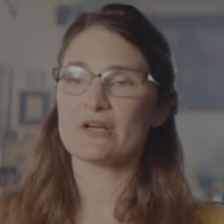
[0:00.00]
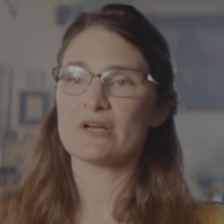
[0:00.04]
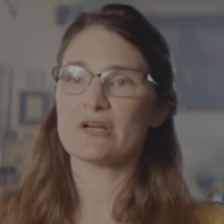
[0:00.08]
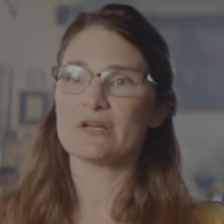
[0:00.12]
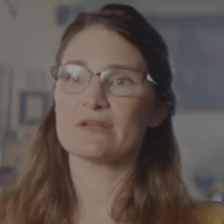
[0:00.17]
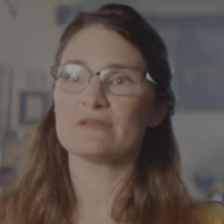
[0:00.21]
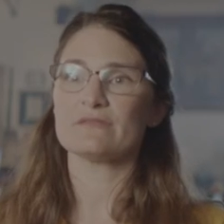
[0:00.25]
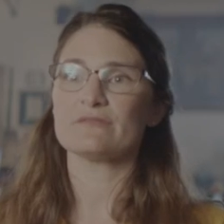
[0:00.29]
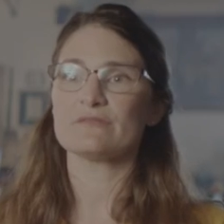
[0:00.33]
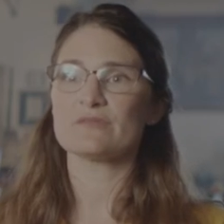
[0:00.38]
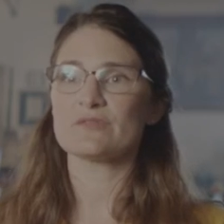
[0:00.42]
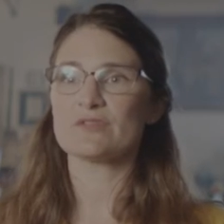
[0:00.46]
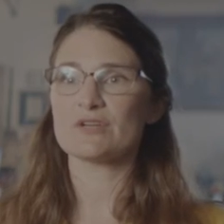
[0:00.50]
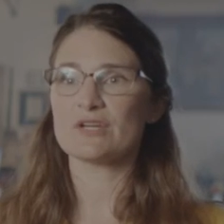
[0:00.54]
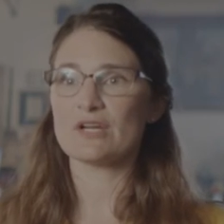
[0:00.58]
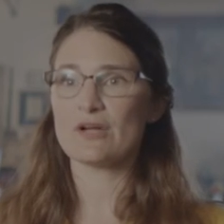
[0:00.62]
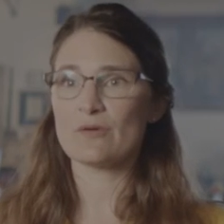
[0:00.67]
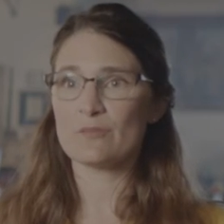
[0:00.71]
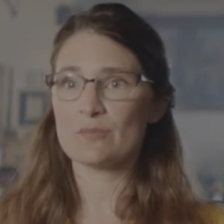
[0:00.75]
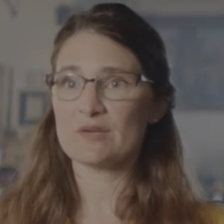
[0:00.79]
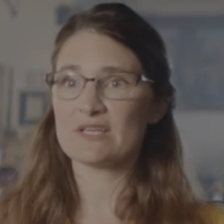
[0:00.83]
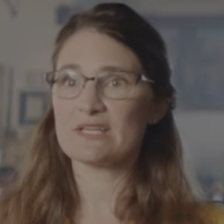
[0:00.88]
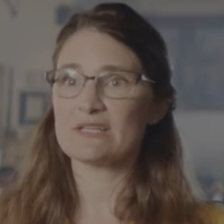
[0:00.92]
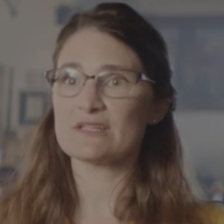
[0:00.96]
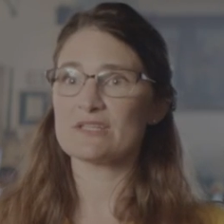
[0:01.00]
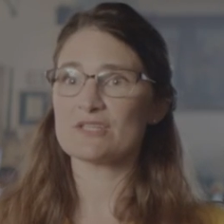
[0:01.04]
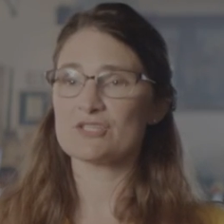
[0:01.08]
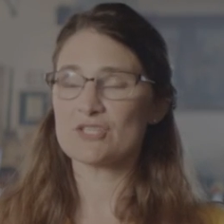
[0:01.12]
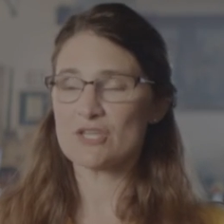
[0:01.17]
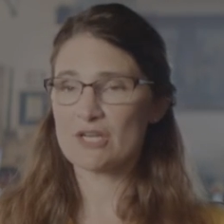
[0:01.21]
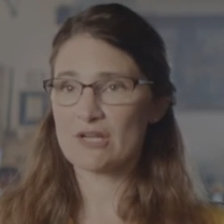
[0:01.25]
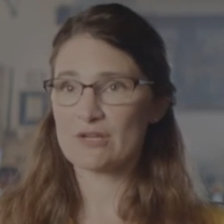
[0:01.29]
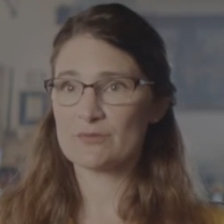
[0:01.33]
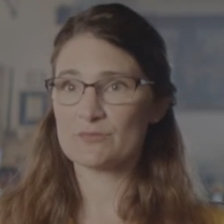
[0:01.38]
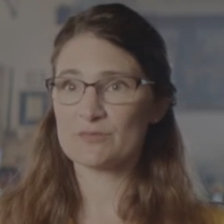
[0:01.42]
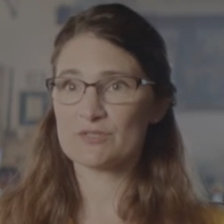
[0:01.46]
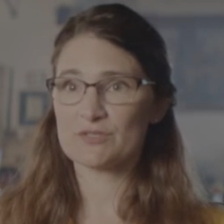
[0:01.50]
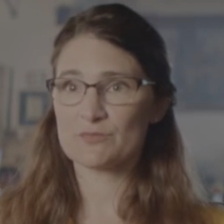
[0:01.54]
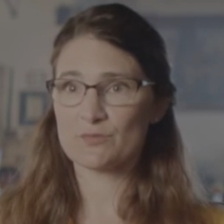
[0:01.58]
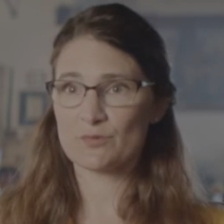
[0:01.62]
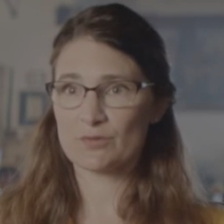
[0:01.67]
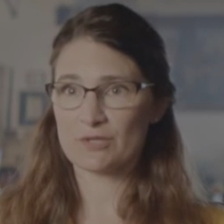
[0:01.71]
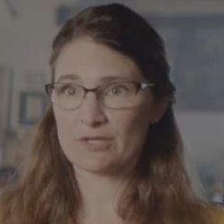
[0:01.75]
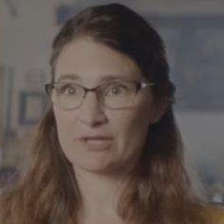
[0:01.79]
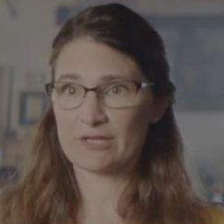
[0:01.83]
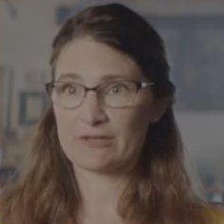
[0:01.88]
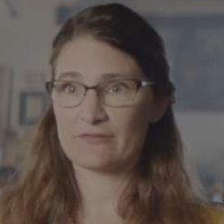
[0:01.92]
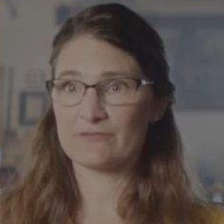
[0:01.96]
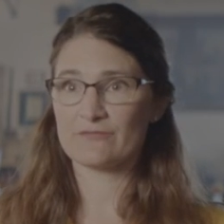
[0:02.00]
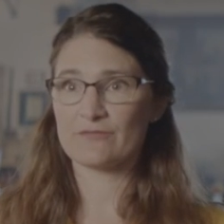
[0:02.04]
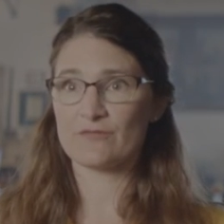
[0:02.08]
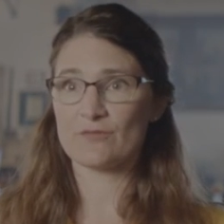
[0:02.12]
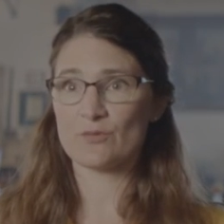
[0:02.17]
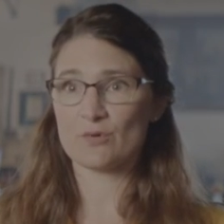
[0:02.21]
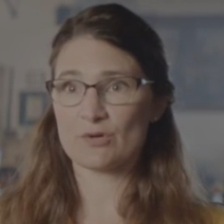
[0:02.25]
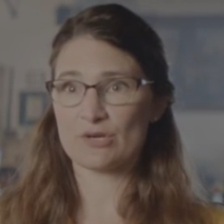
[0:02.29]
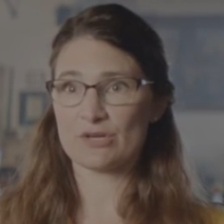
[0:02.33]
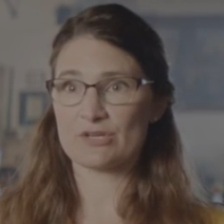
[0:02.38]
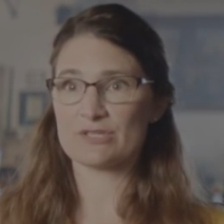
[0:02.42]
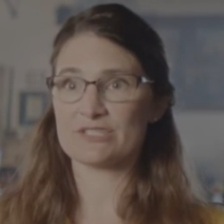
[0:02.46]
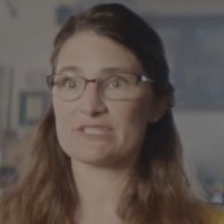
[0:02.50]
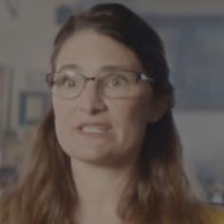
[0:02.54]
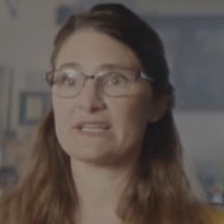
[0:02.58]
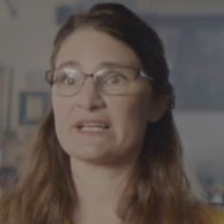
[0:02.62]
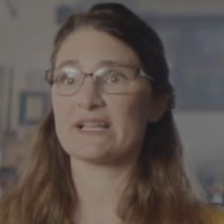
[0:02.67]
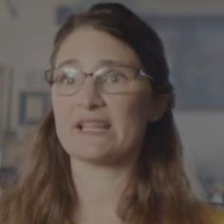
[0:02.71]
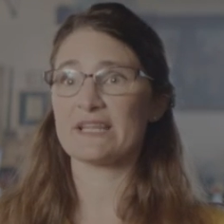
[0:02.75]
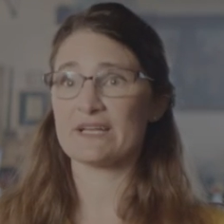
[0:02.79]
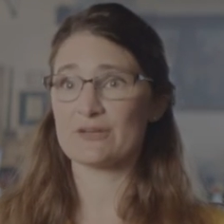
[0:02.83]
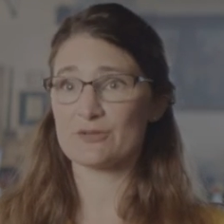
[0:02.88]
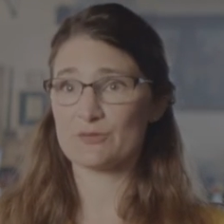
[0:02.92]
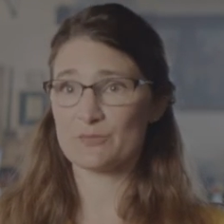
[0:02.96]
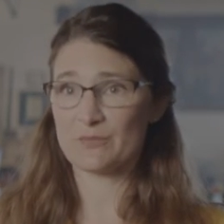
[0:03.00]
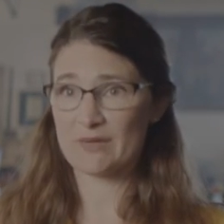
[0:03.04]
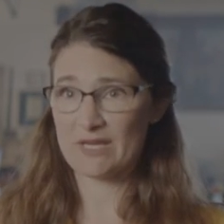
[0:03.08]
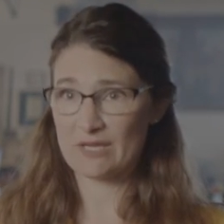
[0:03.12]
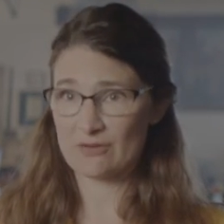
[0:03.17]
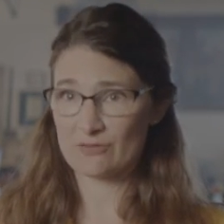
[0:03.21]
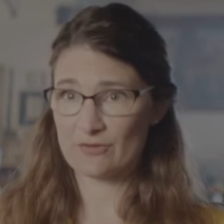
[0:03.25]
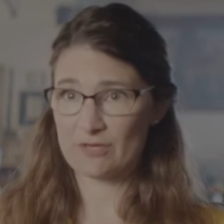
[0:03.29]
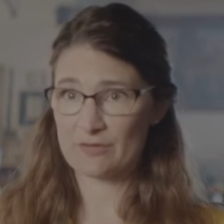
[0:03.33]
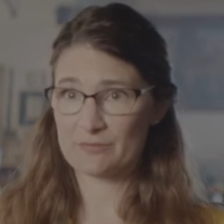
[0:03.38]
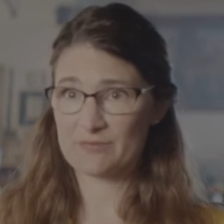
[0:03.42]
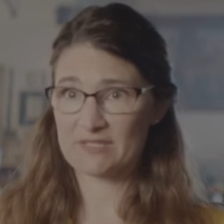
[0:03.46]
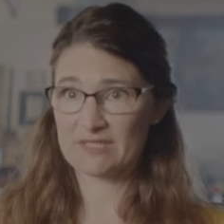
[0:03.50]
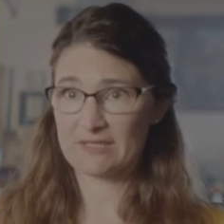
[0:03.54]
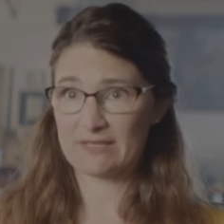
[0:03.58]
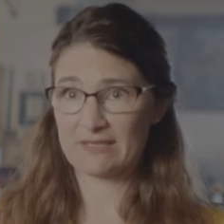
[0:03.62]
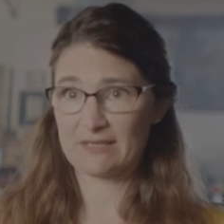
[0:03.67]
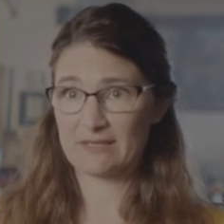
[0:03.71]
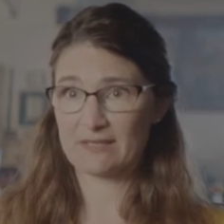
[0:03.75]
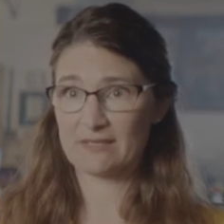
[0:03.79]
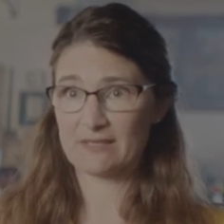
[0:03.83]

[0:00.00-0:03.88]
uh, the company that John was working for declared bankruptcy.